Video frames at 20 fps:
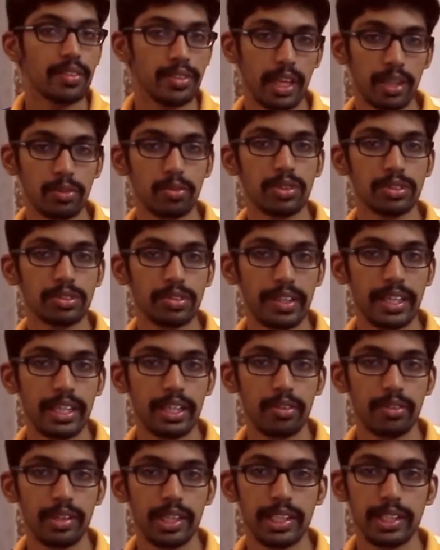That was
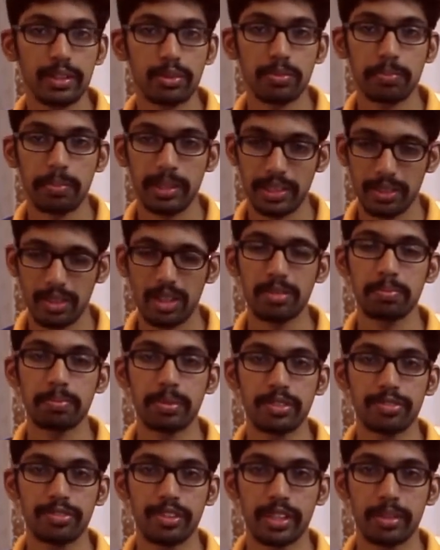very innovative but not
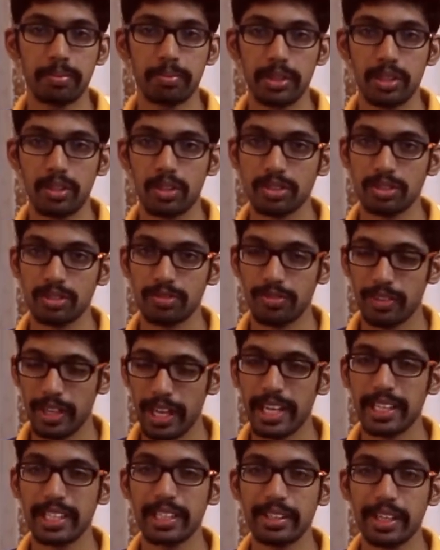perfect because of
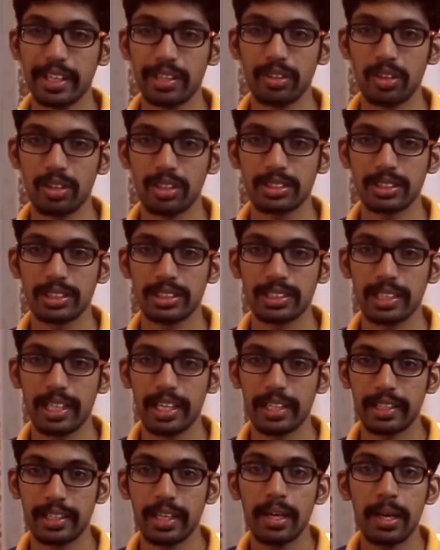lagging technologies
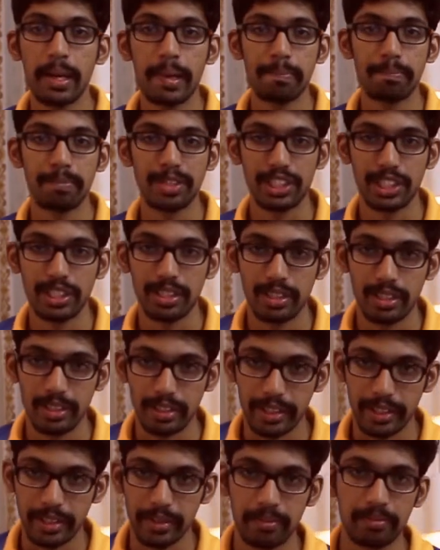like machine
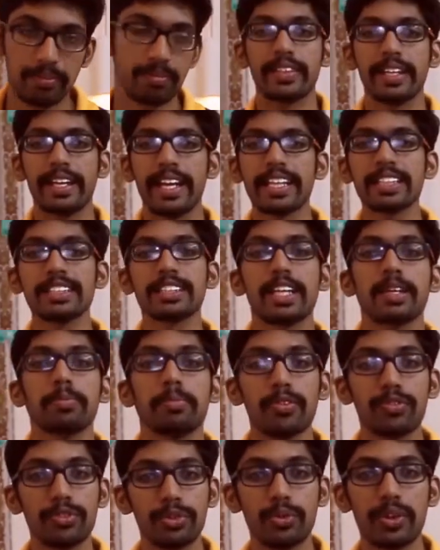learning. The next type
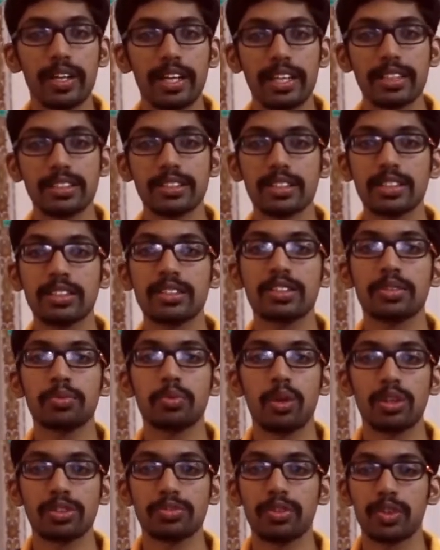of dual lens
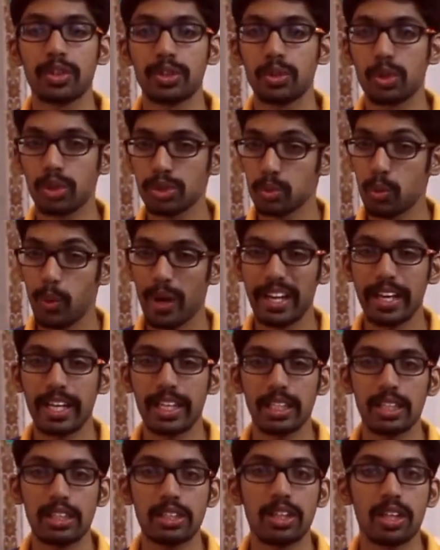system was for those wide
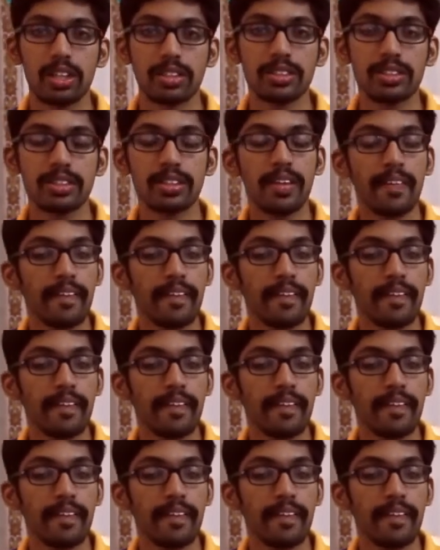angle shots.